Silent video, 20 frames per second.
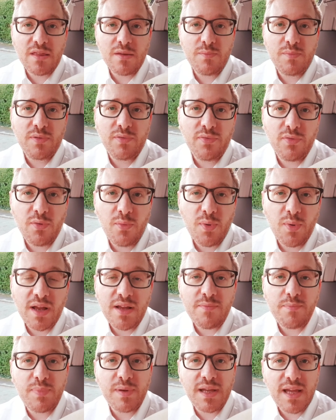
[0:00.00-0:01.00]
them before. When
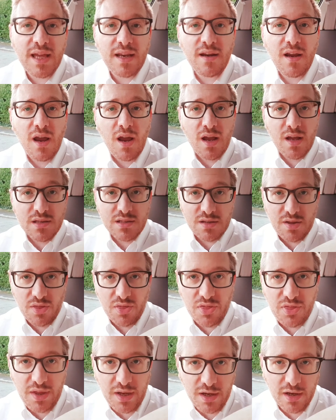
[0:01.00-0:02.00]
I begin to
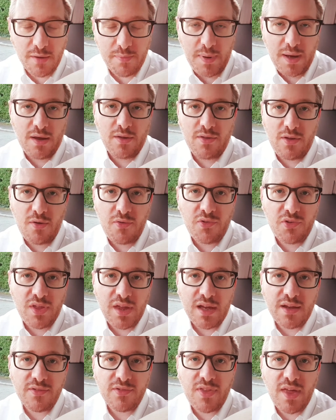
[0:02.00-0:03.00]
think about those
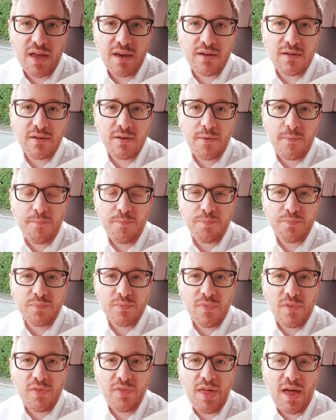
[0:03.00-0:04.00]
things, then
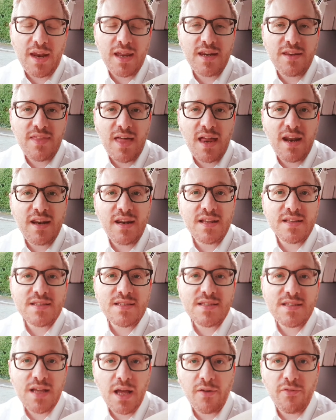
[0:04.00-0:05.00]
that in
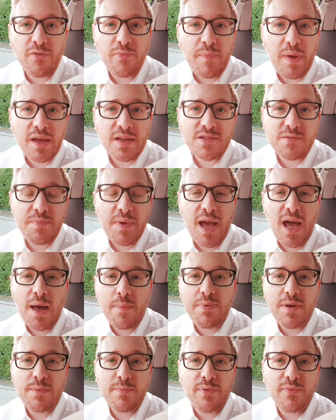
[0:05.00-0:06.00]
itself makes me
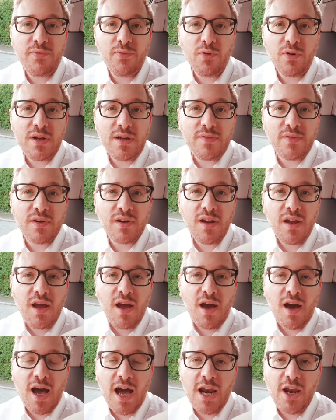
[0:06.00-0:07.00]
happy before even
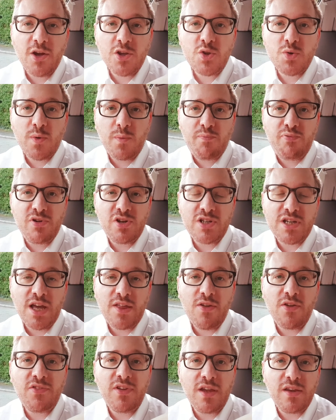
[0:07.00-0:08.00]
I learn to appreciate
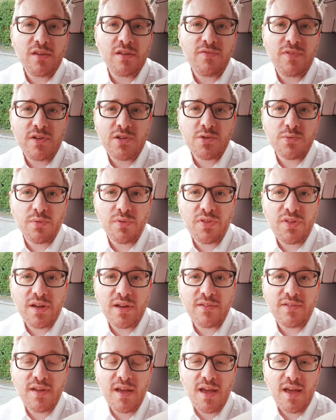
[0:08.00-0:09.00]
those individual
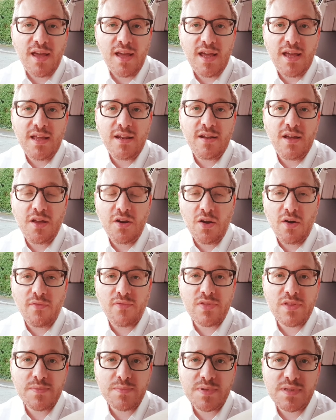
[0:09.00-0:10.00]
things in and
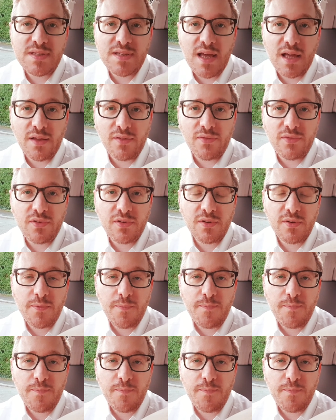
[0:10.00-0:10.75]
of themselves.